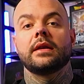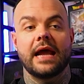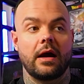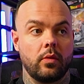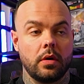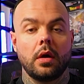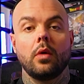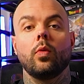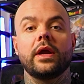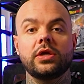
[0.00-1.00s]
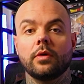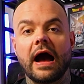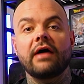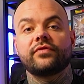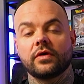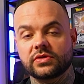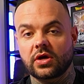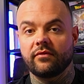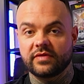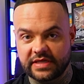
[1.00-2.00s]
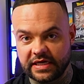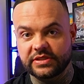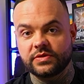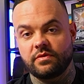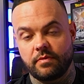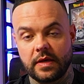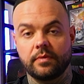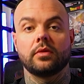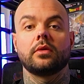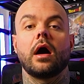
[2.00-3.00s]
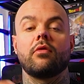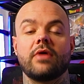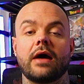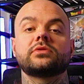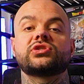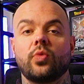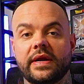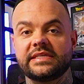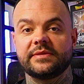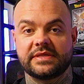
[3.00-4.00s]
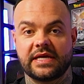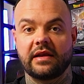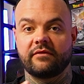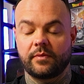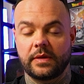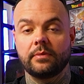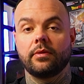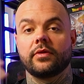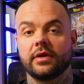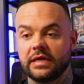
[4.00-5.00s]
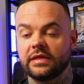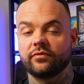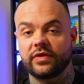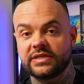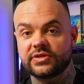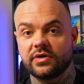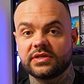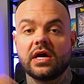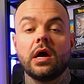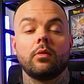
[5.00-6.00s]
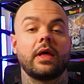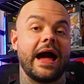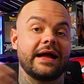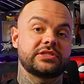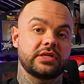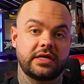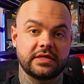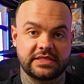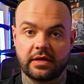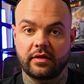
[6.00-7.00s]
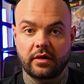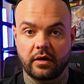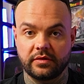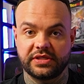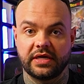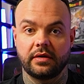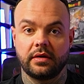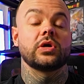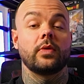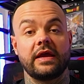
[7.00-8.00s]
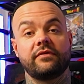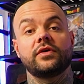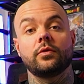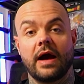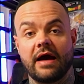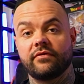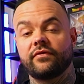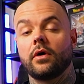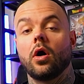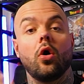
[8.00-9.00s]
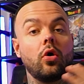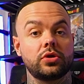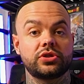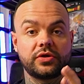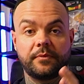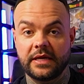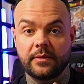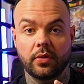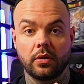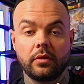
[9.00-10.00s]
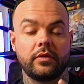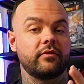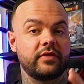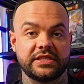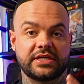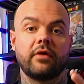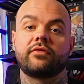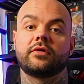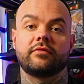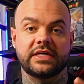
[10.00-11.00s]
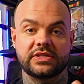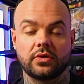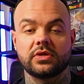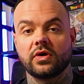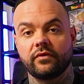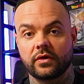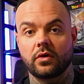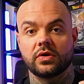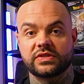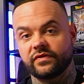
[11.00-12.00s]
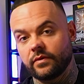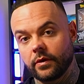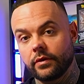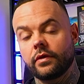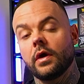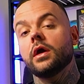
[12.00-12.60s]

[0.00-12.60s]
Now, when you have those conversations with people, around 20% of the people that need the resource will actually consider the coaching. So if you have 100 people that reach out for a resource over the course of a month,